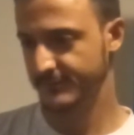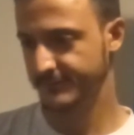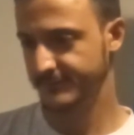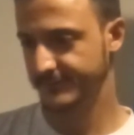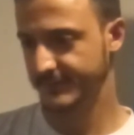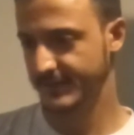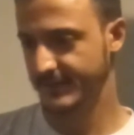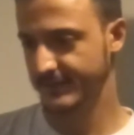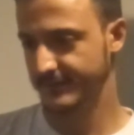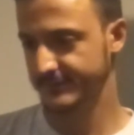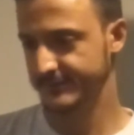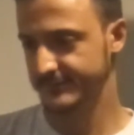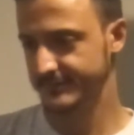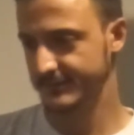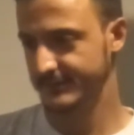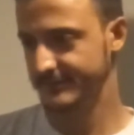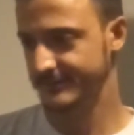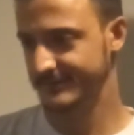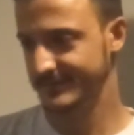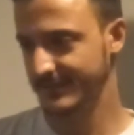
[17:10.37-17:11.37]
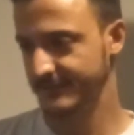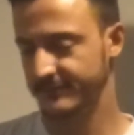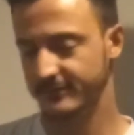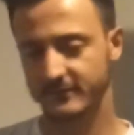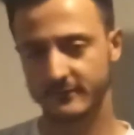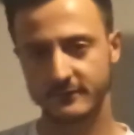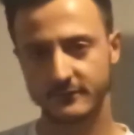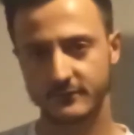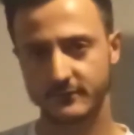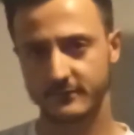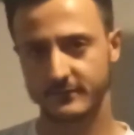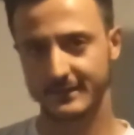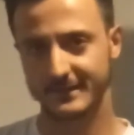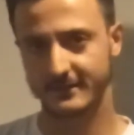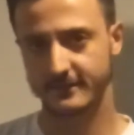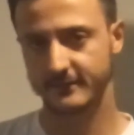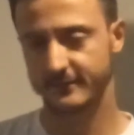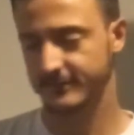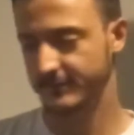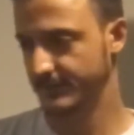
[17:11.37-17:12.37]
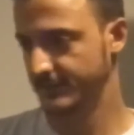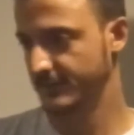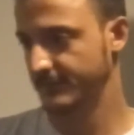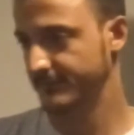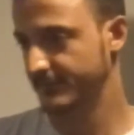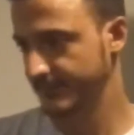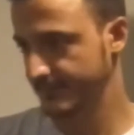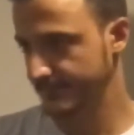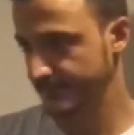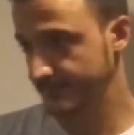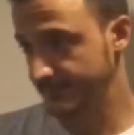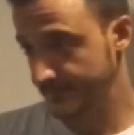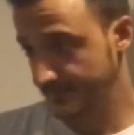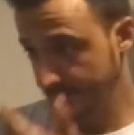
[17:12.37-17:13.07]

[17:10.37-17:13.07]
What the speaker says: 5, 6, 7, so it is significant.